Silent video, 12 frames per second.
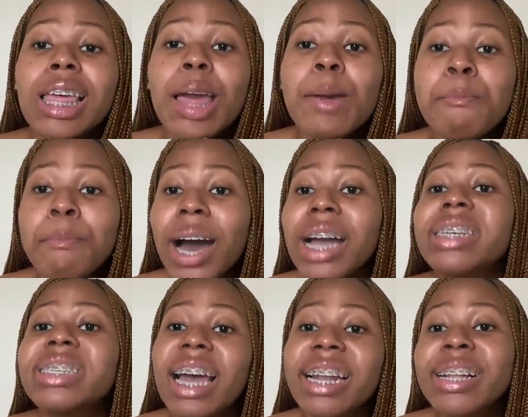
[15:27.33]
my
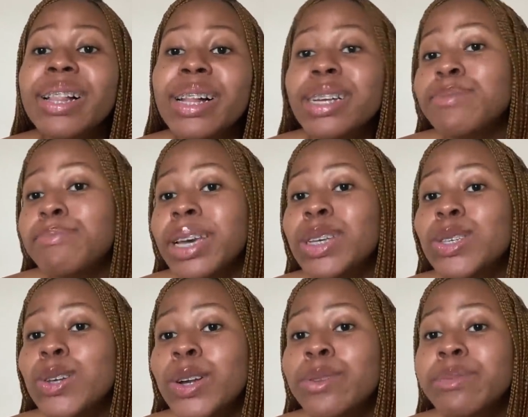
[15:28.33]
channel is
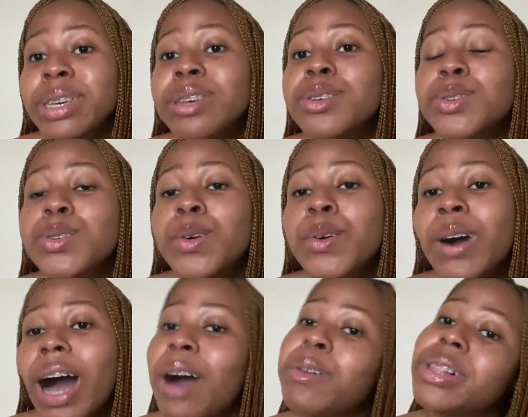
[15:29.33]
based on me, so
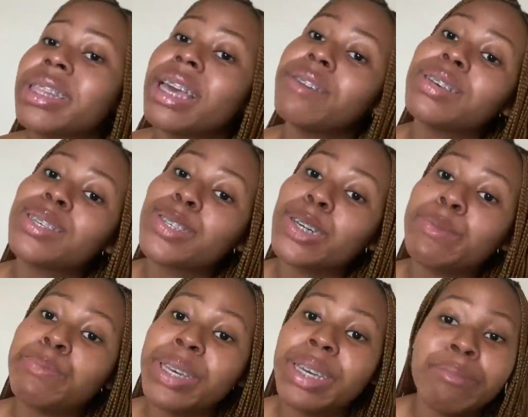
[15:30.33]
I will never
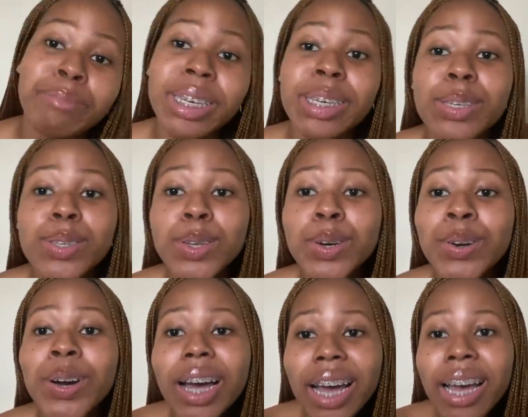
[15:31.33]
stop being me.
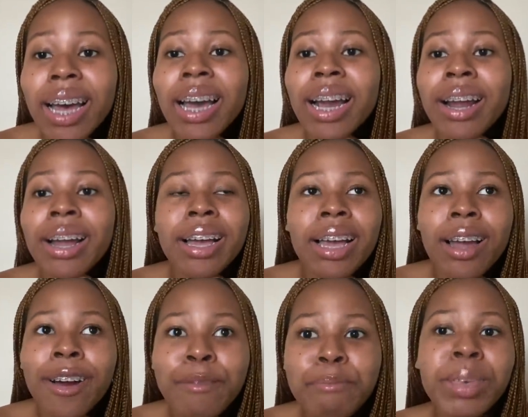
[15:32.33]
So
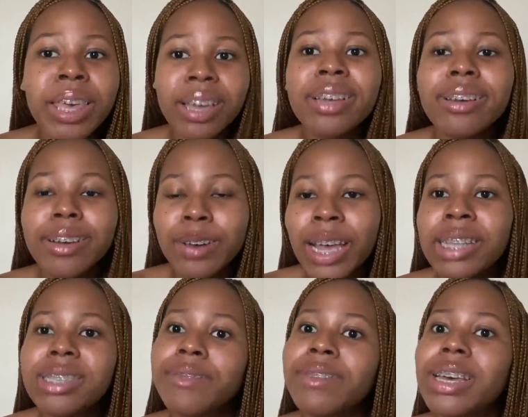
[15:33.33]
being
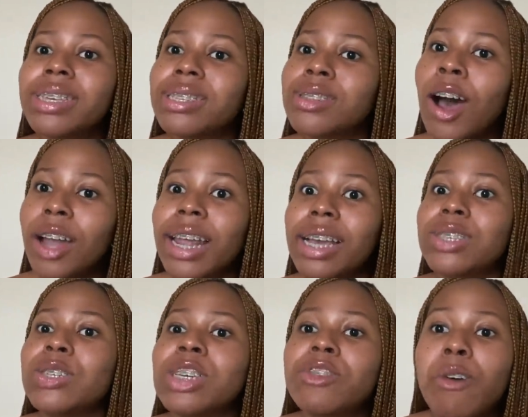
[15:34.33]
creative is not as
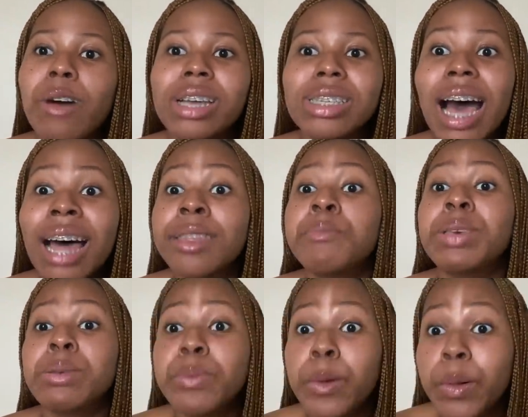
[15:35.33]
stressful as other
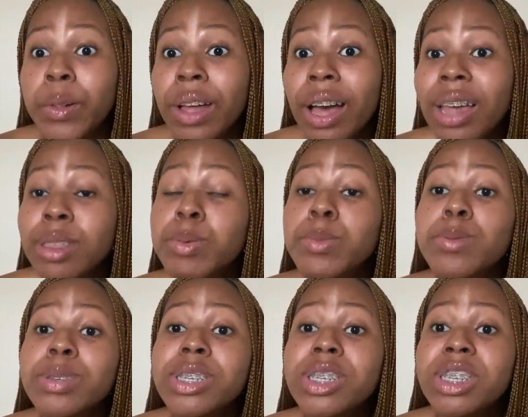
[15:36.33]
people. Other
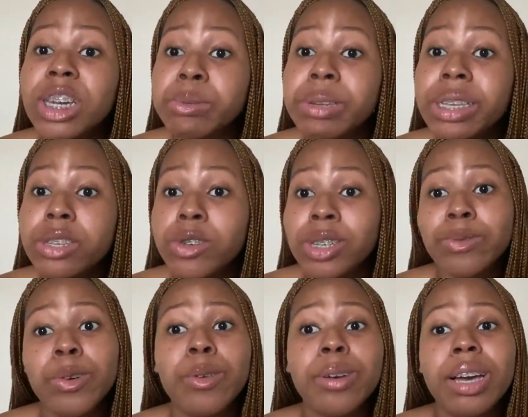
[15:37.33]
people is genuinely
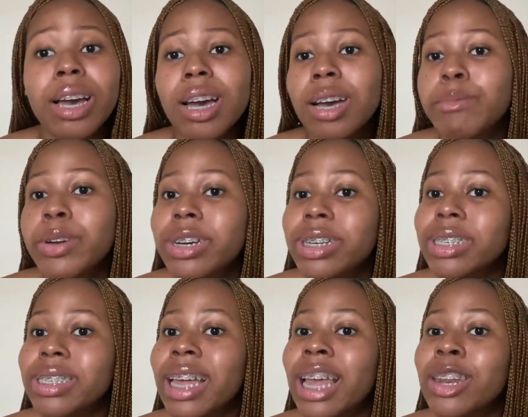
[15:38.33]
stressful
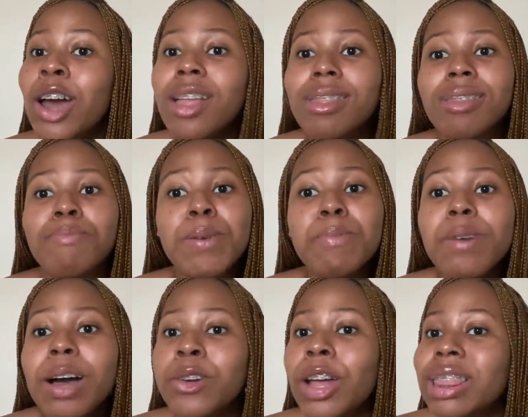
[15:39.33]
because
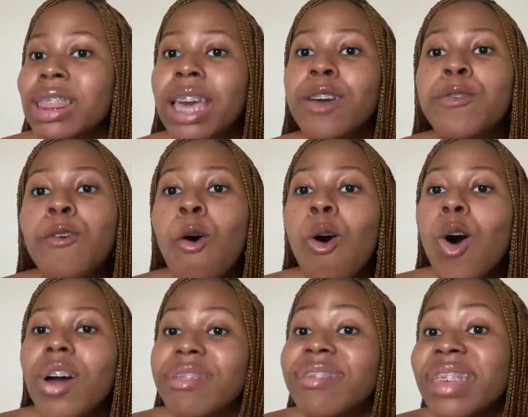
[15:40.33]
people are not there
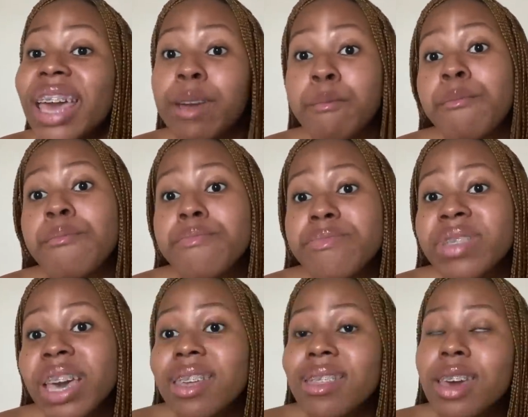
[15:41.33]
for them.
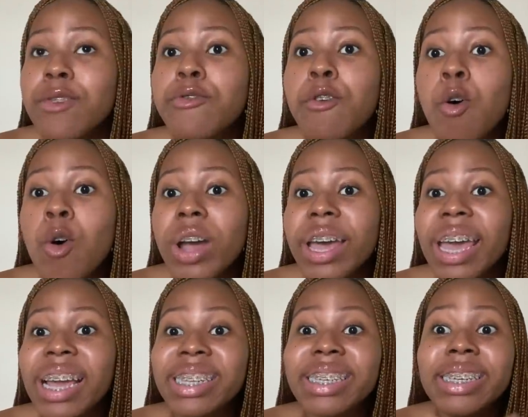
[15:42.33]
They are there for
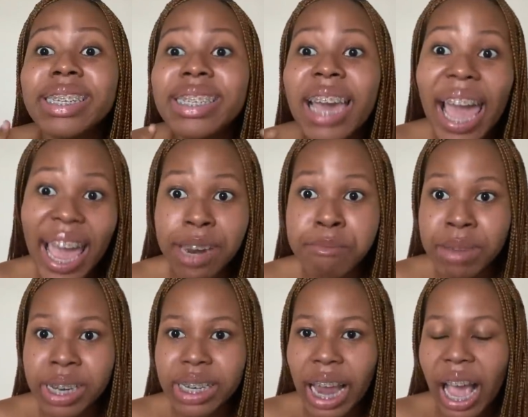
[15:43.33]

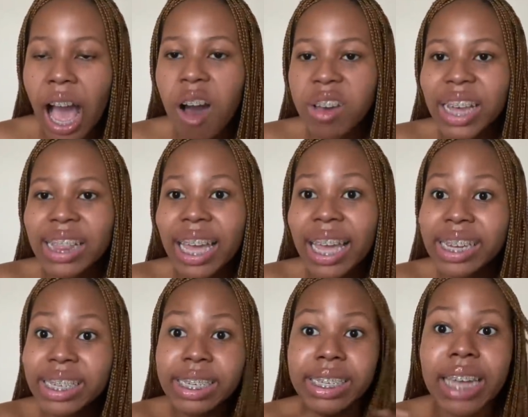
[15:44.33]
entertainment. Like, how can they
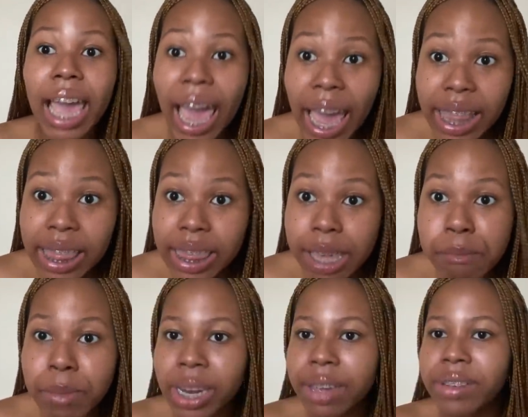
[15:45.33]
entertain
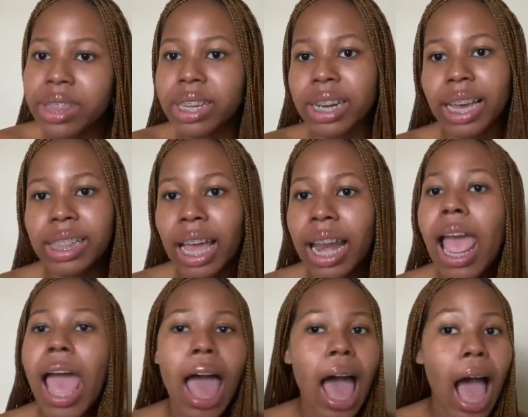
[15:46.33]
them and everything like that?
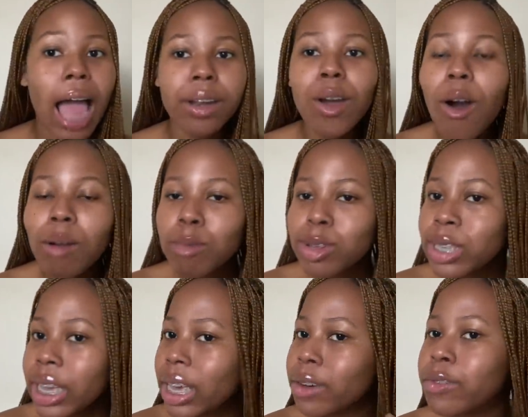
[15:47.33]
I know I'm
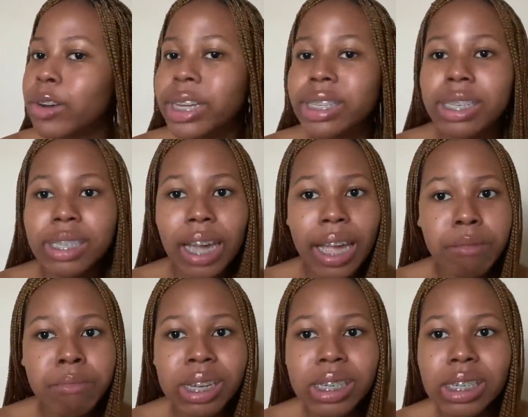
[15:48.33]
also here for
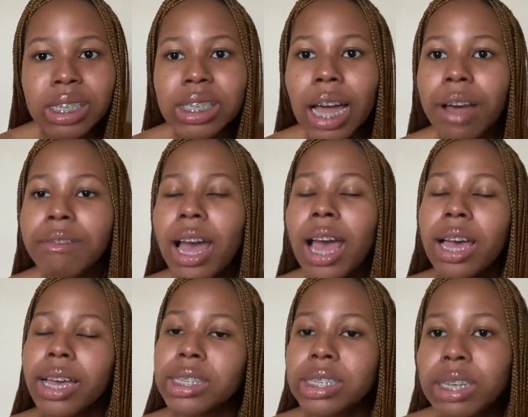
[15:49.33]
entertainment and stuff,
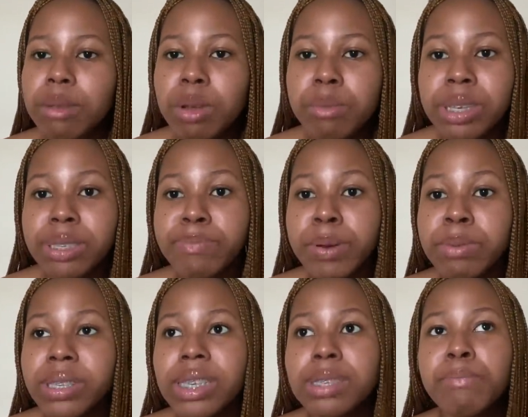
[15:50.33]
entertainment
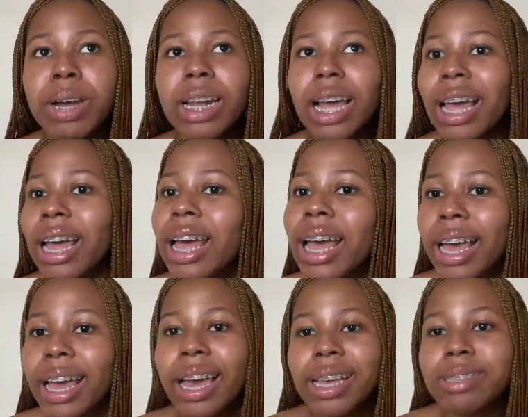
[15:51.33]
purposes, but
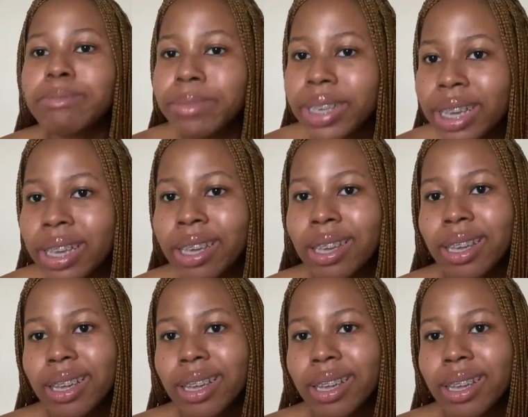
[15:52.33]
it's me.